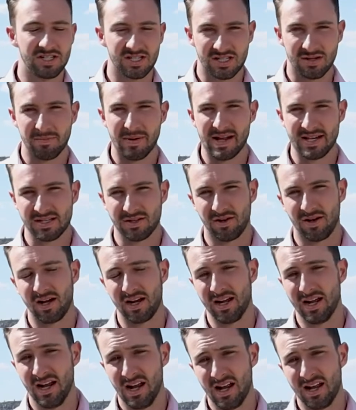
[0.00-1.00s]
just depends
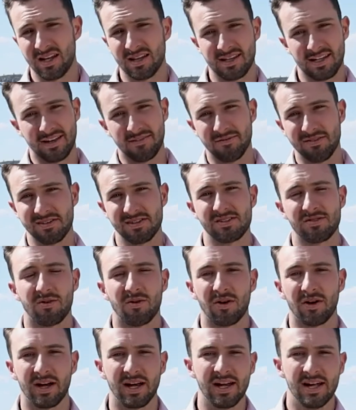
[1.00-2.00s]
on the
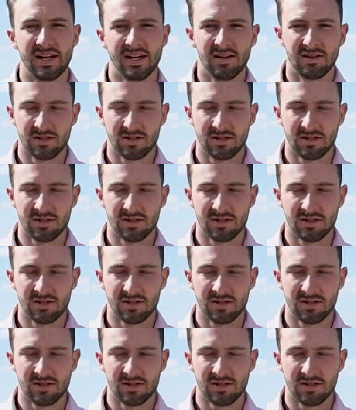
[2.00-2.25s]
inventory.